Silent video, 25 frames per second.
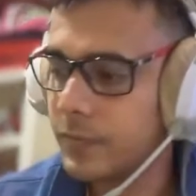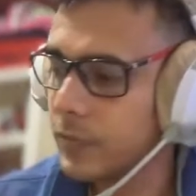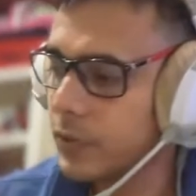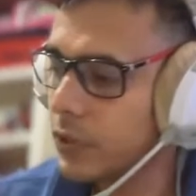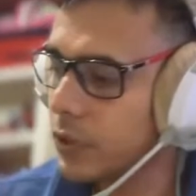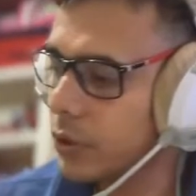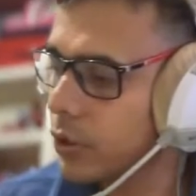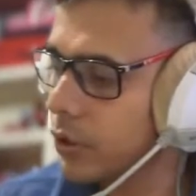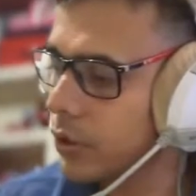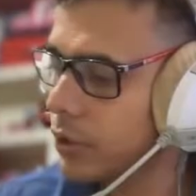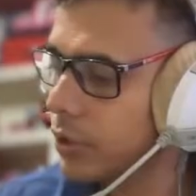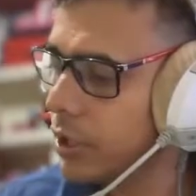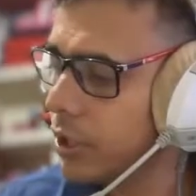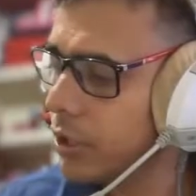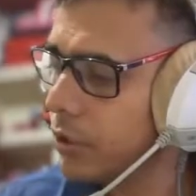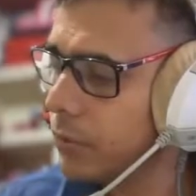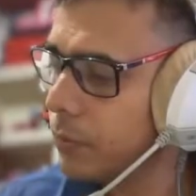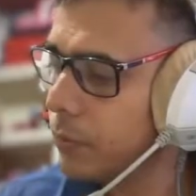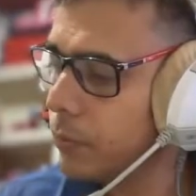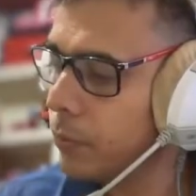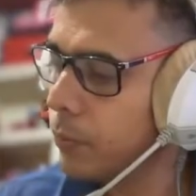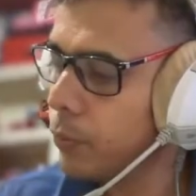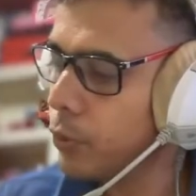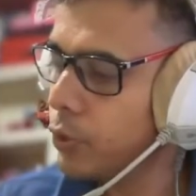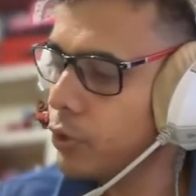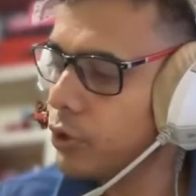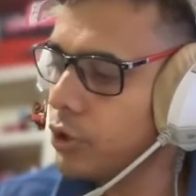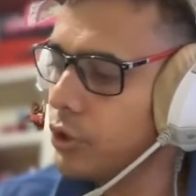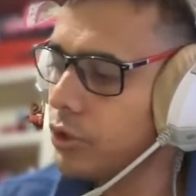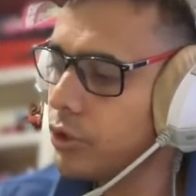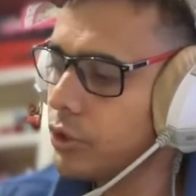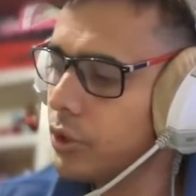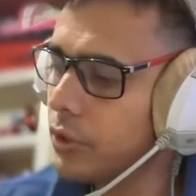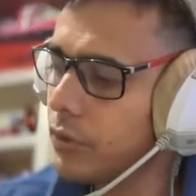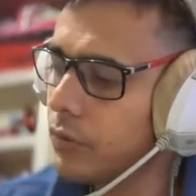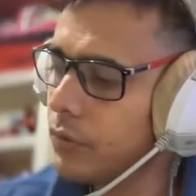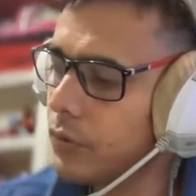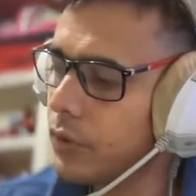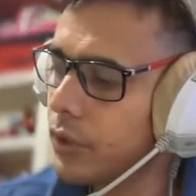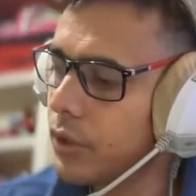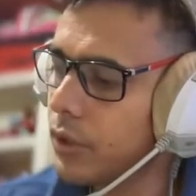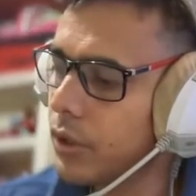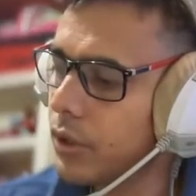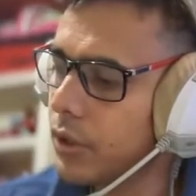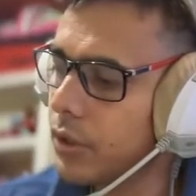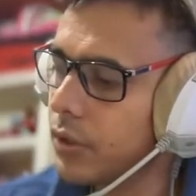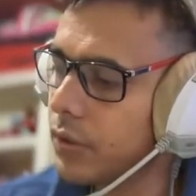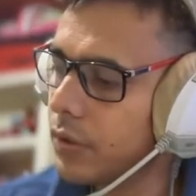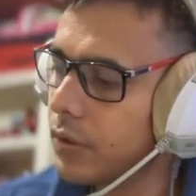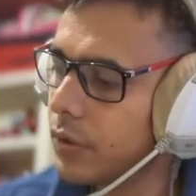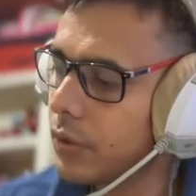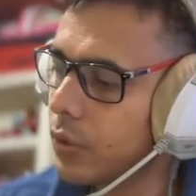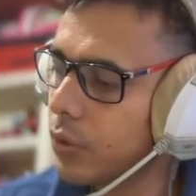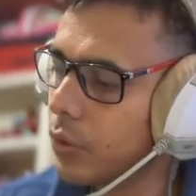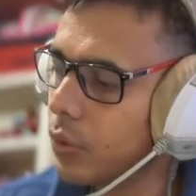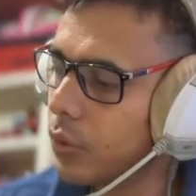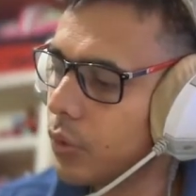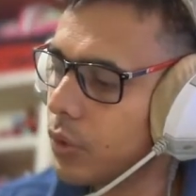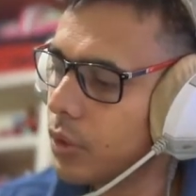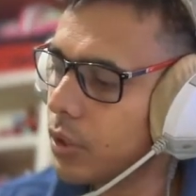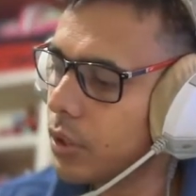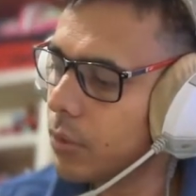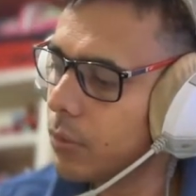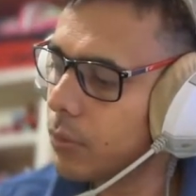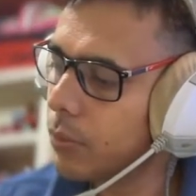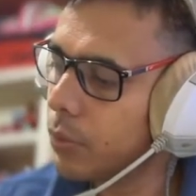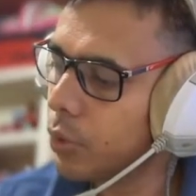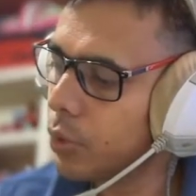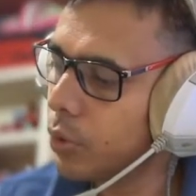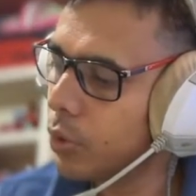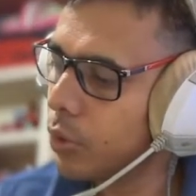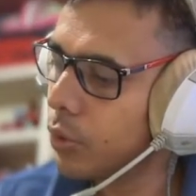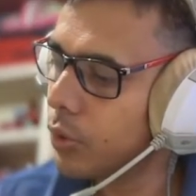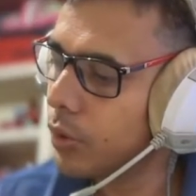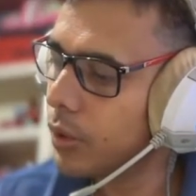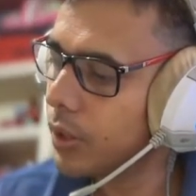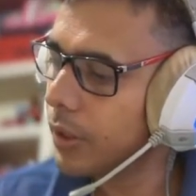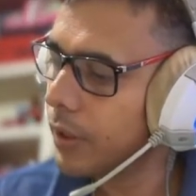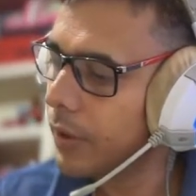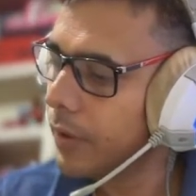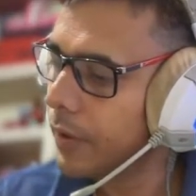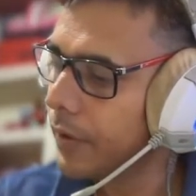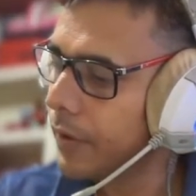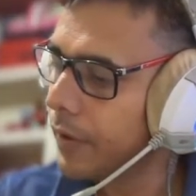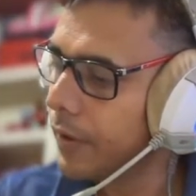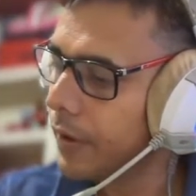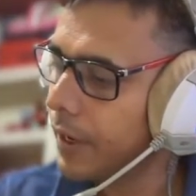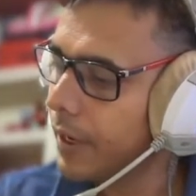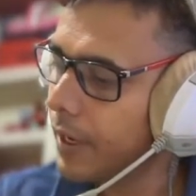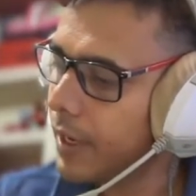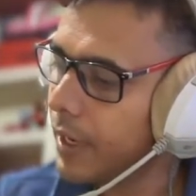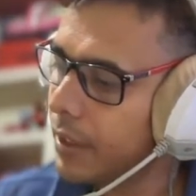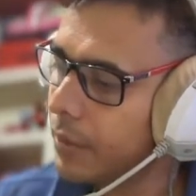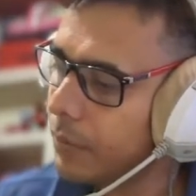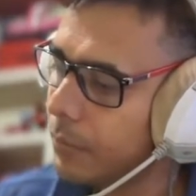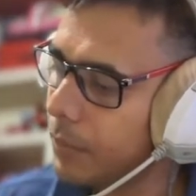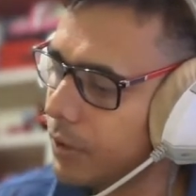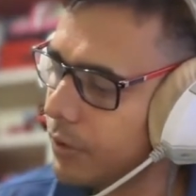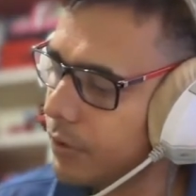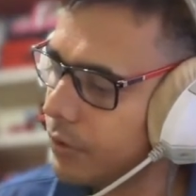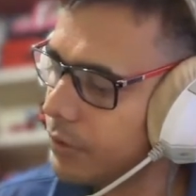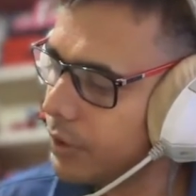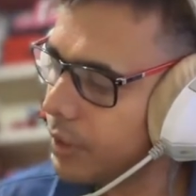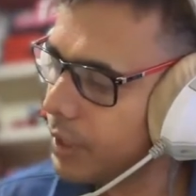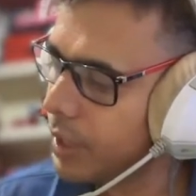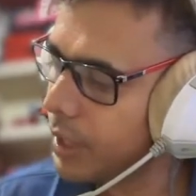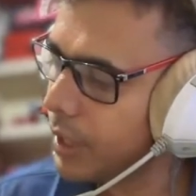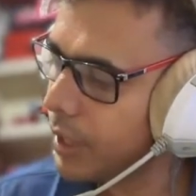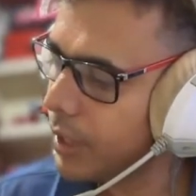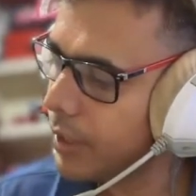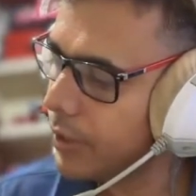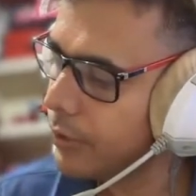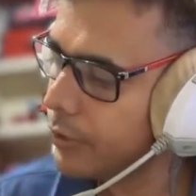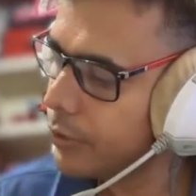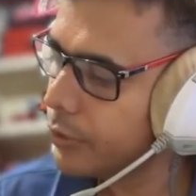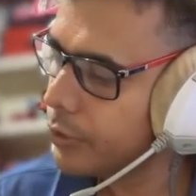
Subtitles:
This position was over the board, and mm, let me try